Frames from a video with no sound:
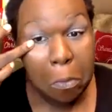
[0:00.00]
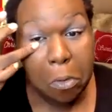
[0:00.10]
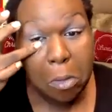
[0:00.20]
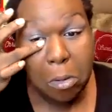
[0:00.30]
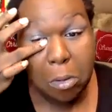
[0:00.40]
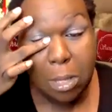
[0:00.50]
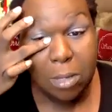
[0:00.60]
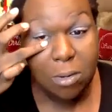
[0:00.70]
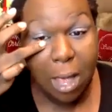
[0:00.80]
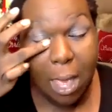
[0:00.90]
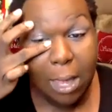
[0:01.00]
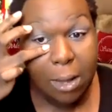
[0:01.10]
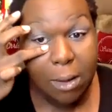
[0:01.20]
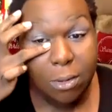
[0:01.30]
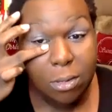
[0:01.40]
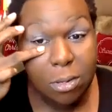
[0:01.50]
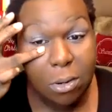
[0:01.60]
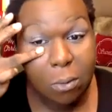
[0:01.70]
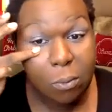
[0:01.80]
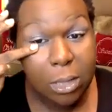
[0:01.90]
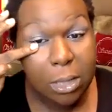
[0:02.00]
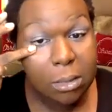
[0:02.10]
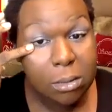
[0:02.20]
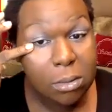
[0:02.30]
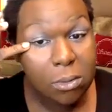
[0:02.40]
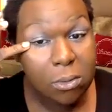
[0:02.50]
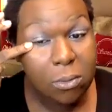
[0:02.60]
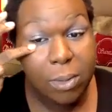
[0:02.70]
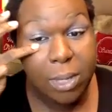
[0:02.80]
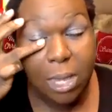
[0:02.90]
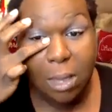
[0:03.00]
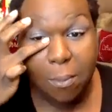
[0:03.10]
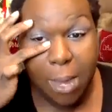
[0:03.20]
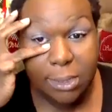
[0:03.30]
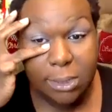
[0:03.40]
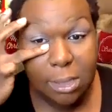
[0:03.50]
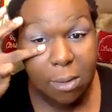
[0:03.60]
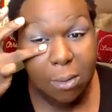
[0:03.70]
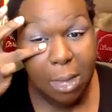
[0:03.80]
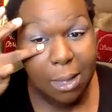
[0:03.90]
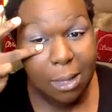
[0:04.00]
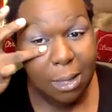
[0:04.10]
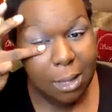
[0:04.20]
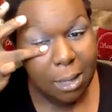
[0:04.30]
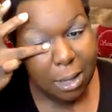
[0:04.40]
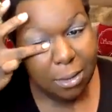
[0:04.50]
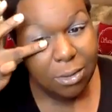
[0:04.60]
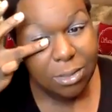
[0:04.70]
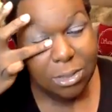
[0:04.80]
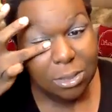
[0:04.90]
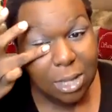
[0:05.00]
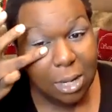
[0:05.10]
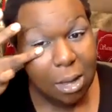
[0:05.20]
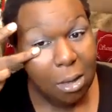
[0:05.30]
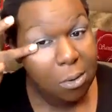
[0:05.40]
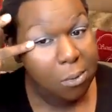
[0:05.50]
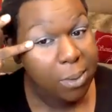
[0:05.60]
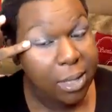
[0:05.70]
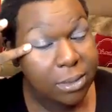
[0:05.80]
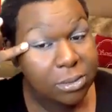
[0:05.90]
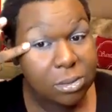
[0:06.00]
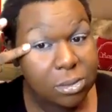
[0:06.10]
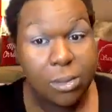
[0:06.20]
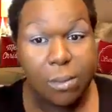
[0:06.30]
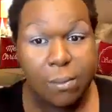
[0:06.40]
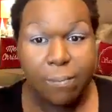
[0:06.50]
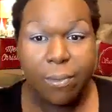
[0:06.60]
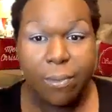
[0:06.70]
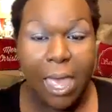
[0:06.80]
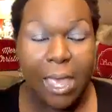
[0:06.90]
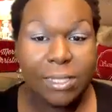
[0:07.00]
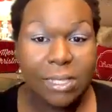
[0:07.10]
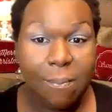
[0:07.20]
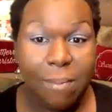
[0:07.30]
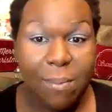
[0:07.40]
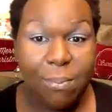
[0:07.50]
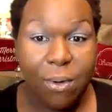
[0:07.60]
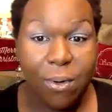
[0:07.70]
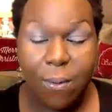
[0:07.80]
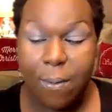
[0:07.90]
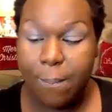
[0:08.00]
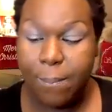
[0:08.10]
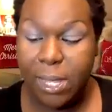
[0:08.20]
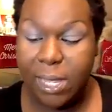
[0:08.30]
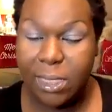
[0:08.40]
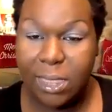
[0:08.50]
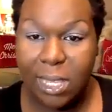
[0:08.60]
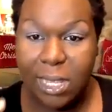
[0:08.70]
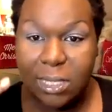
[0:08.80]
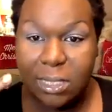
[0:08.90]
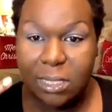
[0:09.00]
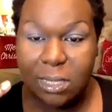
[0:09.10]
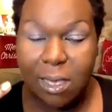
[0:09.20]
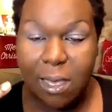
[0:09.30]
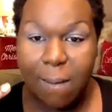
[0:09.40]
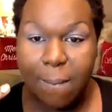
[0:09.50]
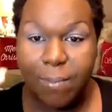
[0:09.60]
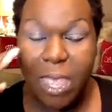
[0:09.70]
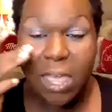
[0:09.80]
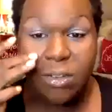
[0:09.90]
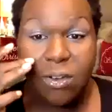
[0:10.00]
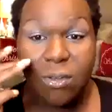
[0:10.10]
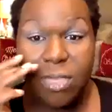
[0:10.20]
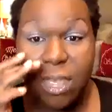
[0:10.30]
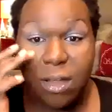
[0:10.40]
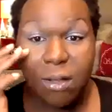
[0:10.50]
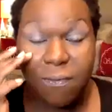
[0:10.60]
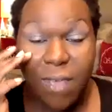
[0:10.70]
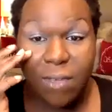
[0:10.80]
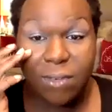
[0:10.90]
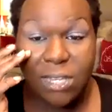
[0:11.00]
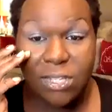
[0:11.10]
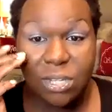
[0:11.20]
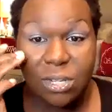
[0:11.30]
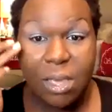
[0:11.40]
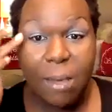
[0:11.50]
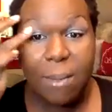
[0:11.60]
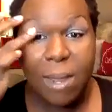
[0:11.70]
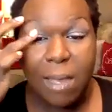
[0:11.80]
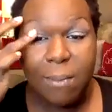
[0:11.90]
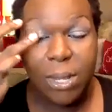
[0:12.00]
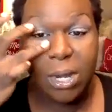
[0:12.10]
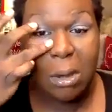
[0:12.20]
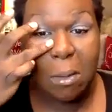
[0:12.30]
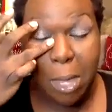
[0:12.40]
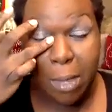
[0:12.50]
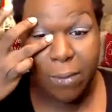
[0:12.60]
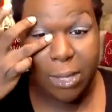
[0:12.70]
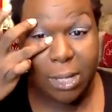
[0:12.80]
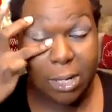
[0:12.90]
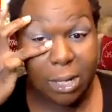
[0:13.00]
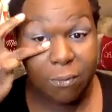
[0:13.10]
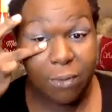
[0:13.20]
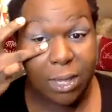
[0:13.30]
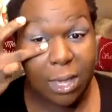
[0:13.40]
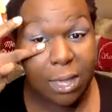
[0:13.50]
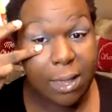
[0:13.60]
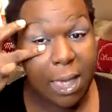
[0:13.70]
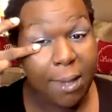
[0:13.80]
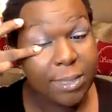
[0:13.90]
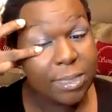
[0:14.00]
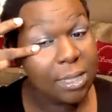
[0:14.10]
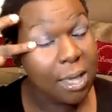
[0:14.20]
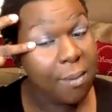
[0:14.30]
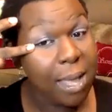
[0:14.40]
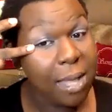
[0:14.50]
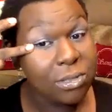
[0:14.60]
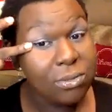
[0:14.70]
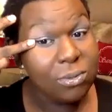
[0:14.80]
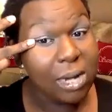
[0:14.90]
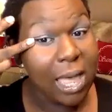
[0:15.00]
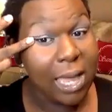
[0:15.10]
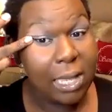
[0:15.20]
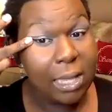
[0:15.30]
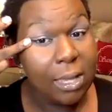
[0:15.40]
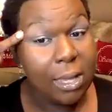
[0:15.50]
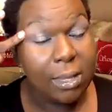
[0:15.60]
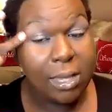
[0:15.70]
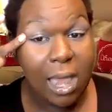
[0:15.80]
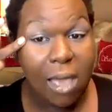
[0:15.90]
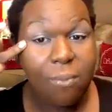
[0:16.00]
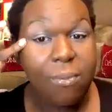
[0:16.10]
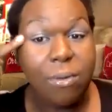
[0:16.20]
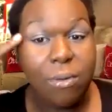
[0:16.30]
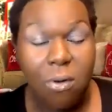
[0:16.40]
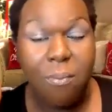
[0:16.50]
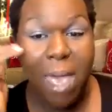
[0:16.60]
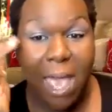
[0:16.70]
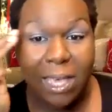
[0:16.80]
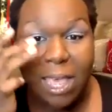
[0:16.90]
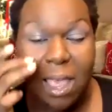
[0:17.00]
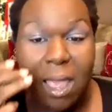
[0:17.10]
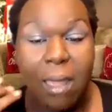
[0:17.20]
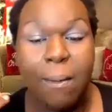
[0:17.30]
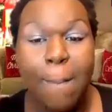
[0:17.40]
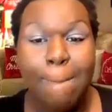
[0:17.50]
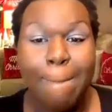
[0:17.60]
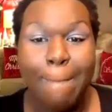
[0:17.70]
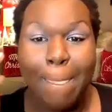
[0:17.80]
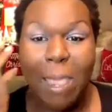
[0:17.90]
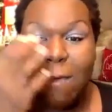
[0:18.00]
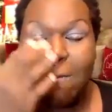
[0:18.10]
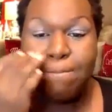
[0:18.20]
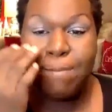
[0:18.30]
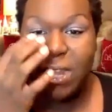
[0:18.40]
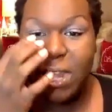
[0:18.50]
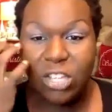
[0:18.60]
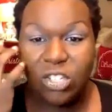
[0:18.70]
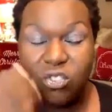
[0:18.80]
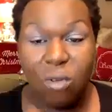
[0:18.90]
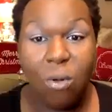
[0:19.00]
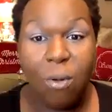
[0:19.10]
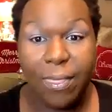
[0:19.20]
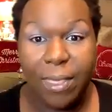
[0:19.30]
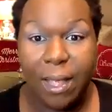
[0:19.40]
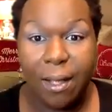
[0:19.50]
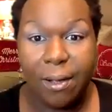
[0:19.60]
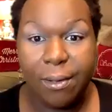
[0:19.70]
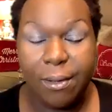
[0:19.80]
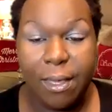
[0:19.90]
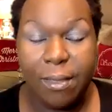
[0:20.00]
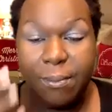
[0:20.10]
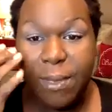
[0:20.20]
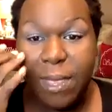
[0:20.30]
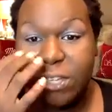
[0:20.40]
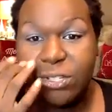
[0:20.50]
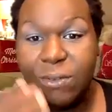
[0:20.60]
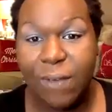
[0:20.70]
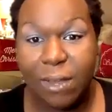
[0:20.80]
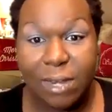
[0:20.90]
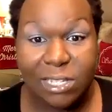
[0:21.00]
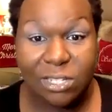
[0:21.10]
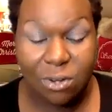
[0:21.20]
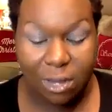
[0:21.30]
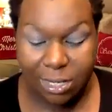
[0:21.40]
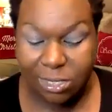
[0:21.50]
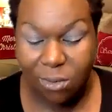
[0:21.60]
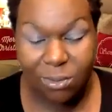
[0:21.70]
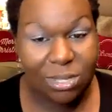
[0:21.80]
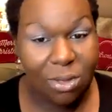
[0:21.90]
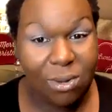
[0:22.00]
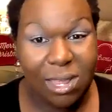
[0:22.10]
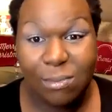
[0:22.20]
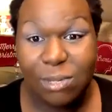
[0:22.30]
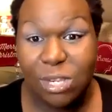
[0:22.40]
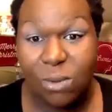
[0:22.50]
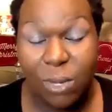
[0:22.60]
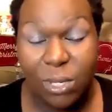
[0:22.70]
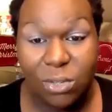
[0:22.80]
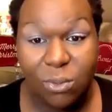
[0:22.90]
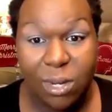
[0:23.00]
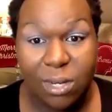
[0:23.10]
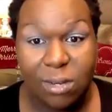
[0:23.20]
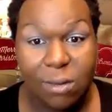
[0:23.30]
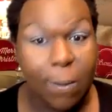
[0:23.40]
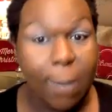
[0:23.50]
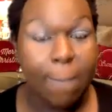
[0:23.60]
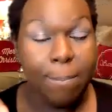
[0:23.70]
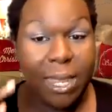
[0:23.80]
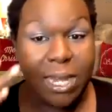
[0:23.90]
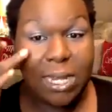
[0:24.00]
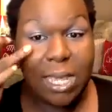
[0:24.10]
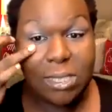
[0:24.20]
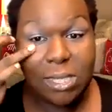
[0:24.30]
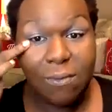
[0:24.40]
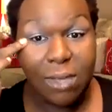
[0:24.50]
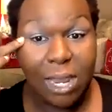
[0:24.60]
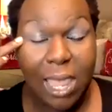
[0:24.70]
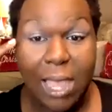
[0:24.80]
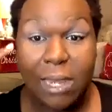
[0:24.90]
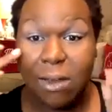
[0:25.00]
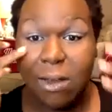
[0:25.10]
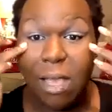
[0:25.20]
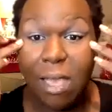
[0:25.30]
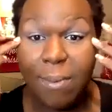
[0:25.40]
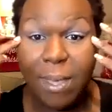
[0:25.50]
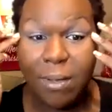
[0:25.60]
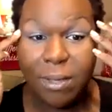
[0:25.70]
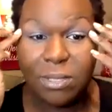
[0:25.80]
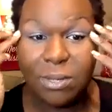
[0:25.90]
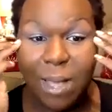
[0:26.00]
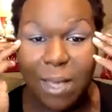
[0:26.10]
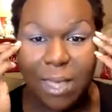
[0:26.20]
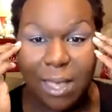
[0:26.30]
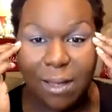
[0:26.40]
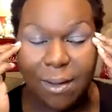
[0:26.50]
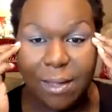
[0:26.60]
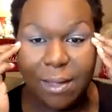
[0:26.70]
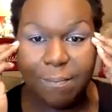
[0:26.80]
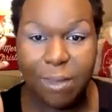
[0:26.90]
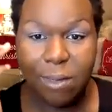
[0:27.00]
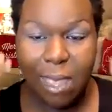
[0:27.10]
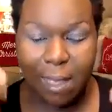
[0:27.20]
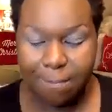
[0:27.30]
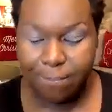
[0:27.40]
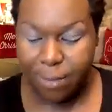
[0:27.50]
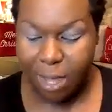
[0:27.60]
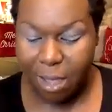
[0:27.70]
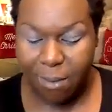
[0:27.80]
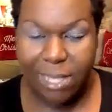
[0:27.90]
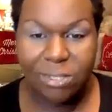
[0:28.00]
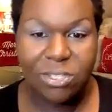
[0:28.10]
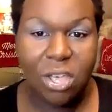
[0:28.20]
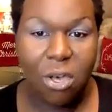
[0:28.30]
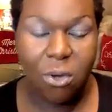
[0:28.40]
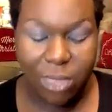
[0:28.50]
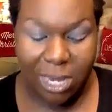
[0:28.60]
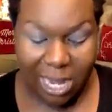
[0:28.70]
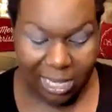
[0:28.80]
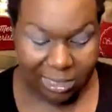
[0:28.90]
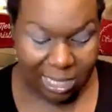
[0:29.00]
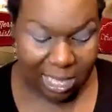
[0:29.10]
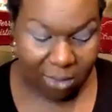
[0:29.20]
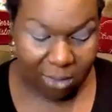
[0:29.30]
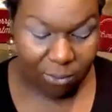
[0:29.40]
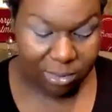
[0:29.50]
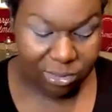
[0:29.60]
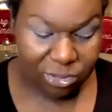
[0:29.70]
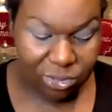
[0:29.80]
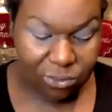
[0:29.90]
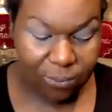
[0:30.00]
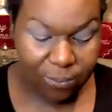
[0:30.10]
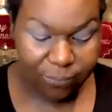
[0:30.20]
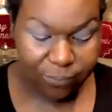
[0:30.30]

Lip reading: it's your eye area, so you don't want it to be impacted, okay? And you're just dotting a whole bunch. Okay, some people put this under their foundation, but I put it above it. If it happens to come out light, then I will go back and put extra on there, put extra foundation on it. So it's totally up to you what you want to do, but it does give a lighter appearance around the area. Okay. All right. So the next thing I want to do